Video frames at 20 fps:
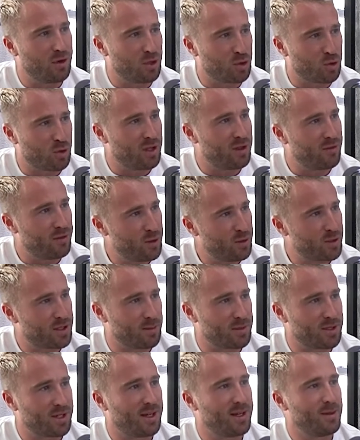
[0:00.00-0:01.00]
enjoy the view
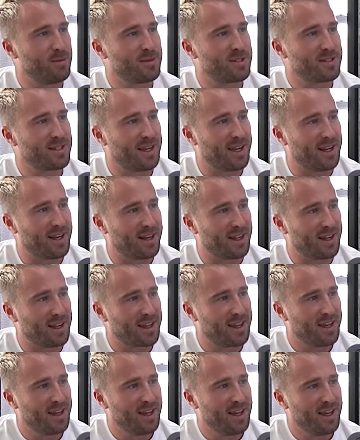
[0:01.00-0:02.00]
sometimes. And
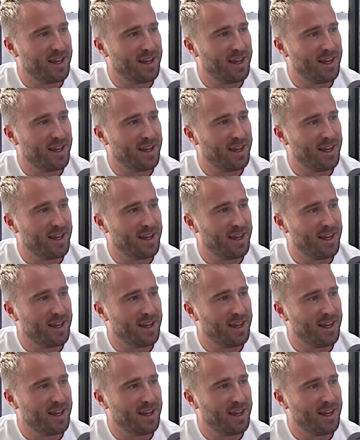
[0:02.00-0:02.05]
like,